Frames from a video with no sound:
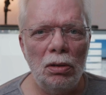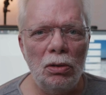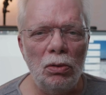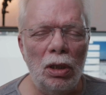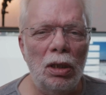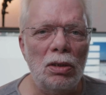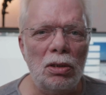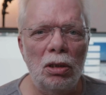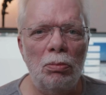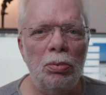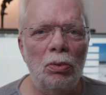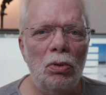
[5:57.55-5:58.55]
you can
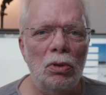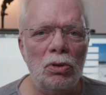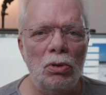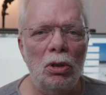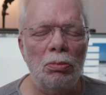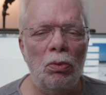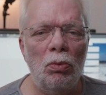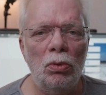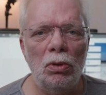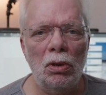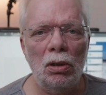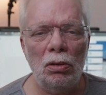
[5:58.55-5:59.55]
skip or scrub
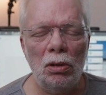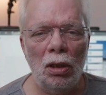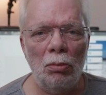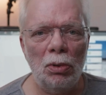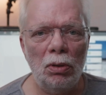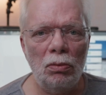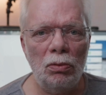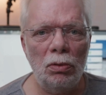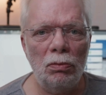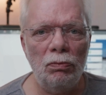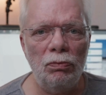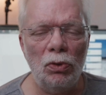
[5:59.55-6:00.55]
through the timeline
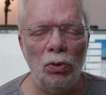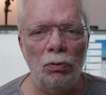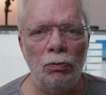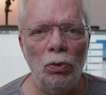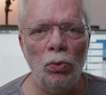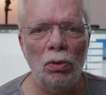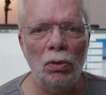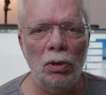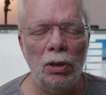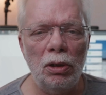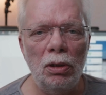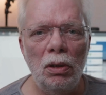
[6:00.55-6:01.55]
very
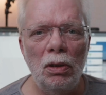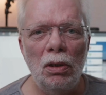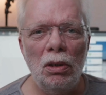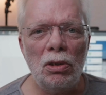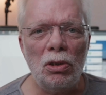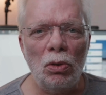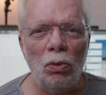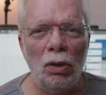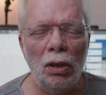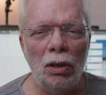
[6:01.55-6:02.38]
fluently, so I